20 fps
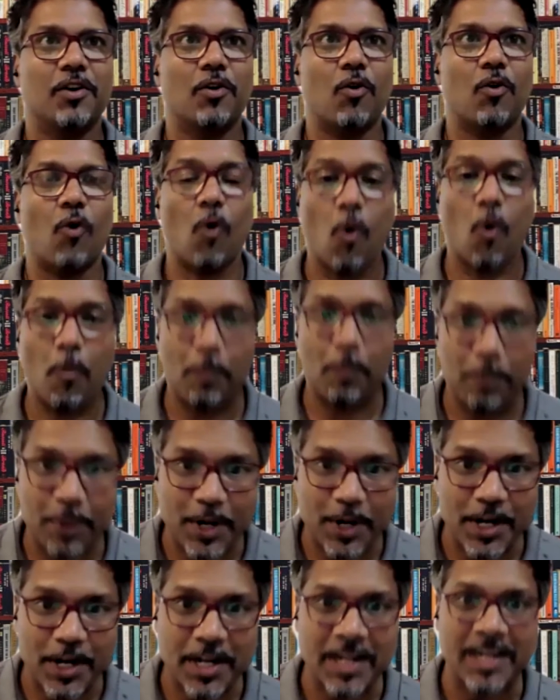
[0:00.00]

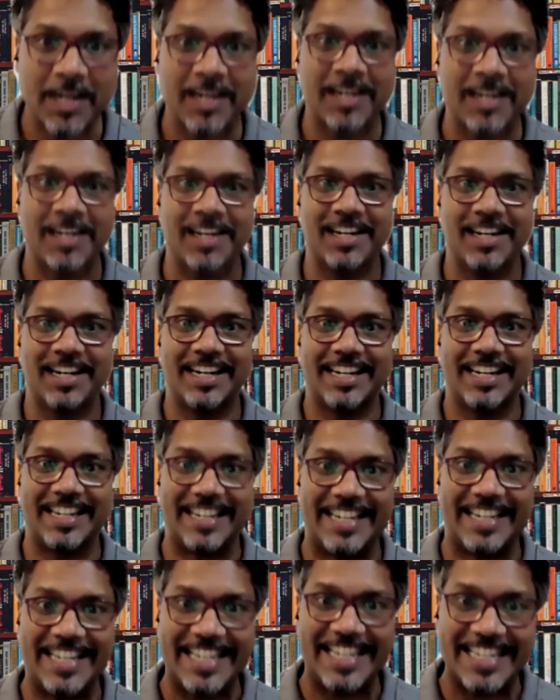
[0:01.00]
open,
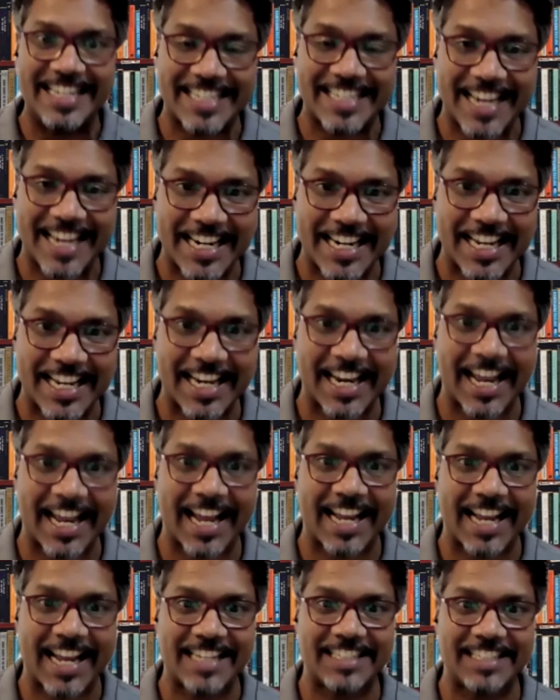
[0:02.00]

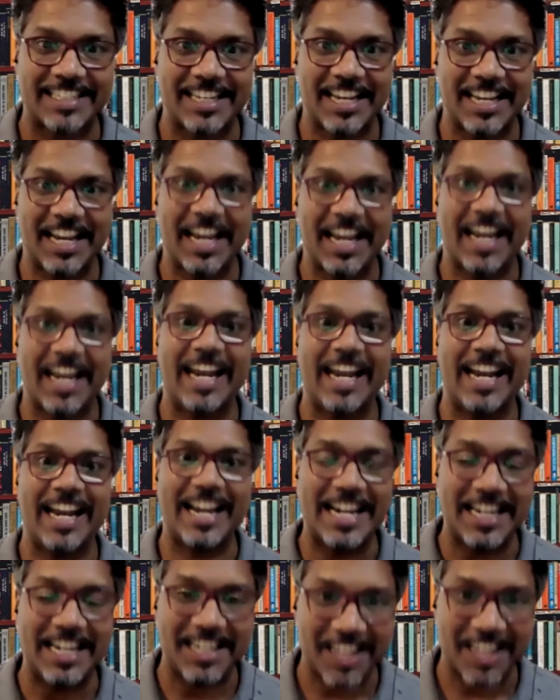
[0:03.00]
decentralized,
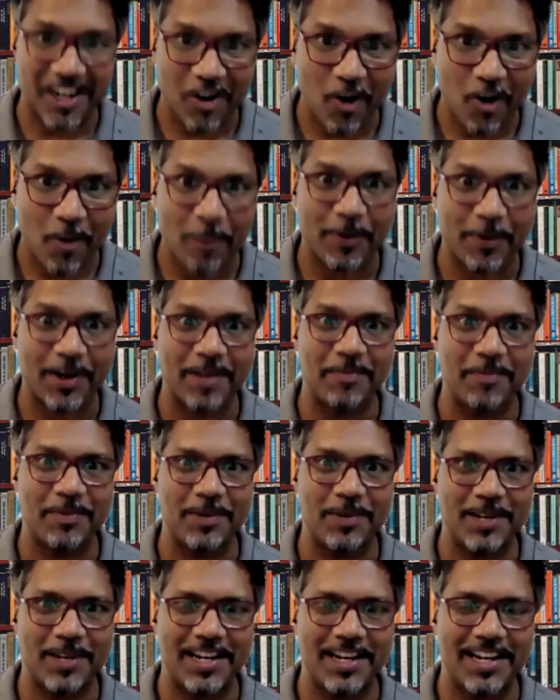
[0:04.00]

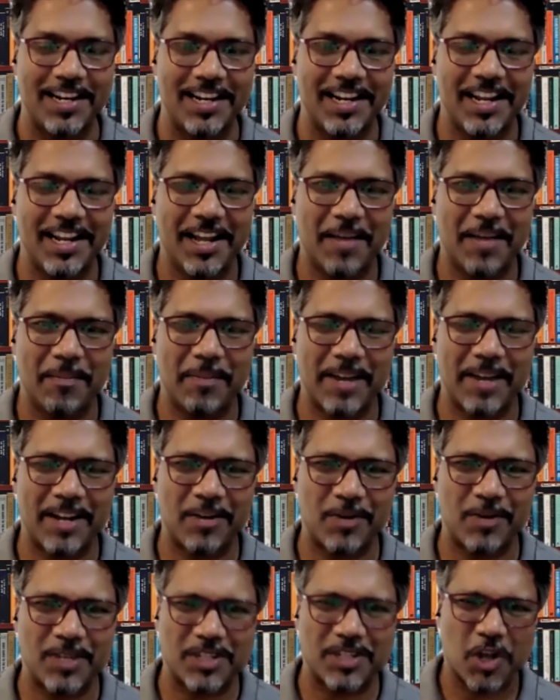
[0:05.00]
interoperable
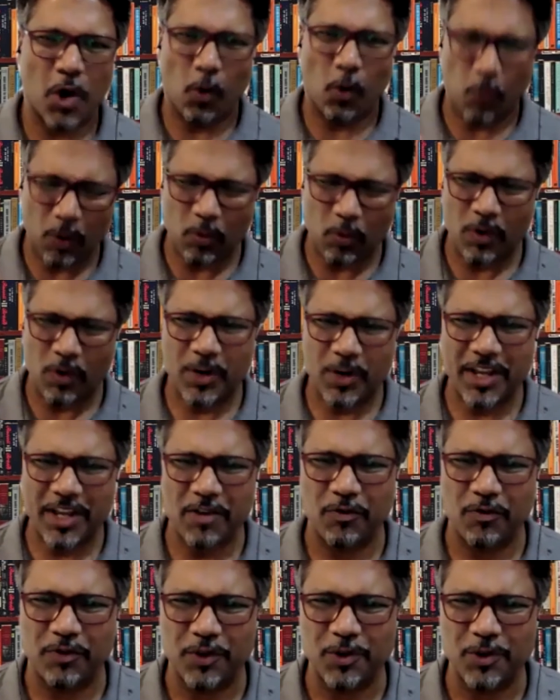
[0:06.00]
metaverse. What are your
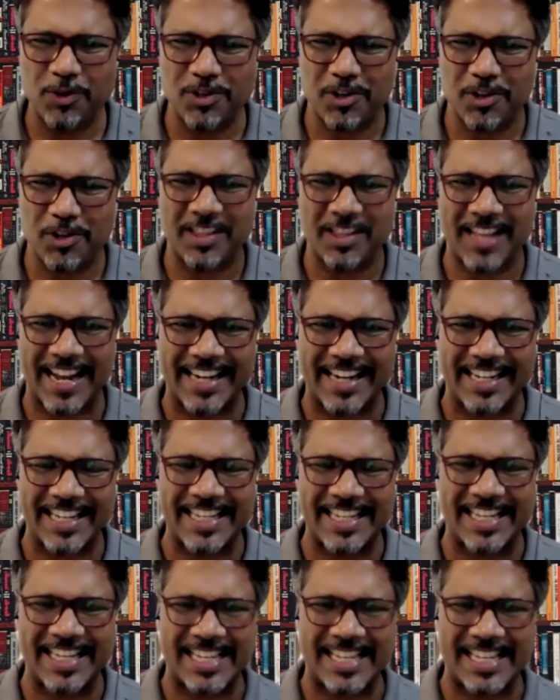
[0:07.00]
views on that?
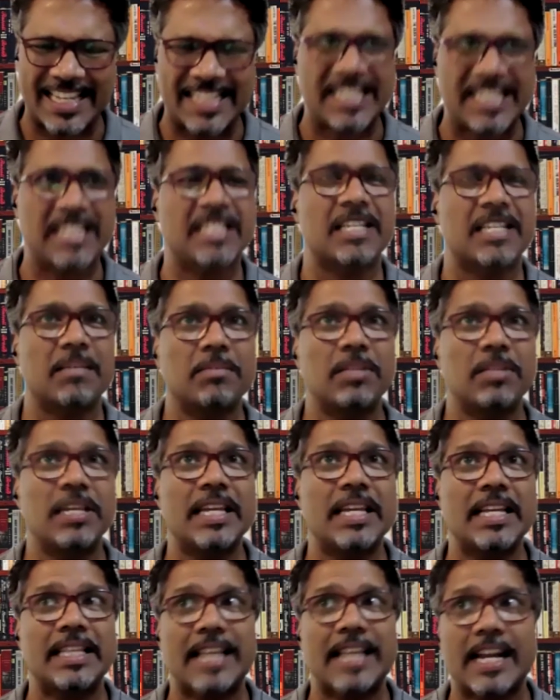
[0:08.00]
Is it
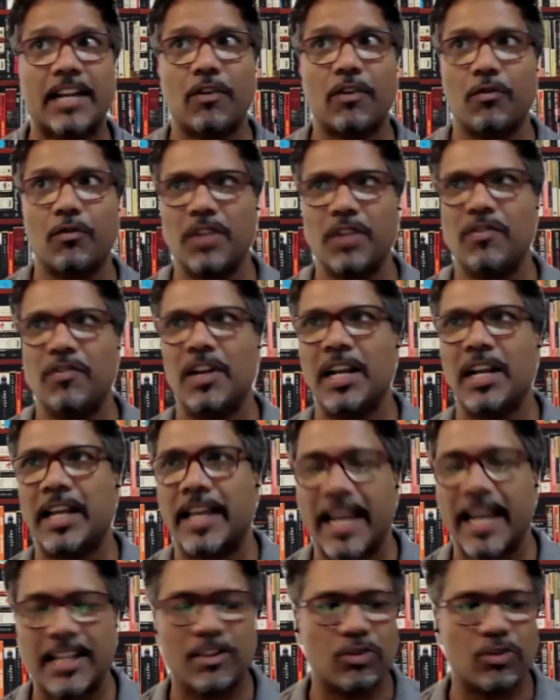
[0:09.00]
something that we will get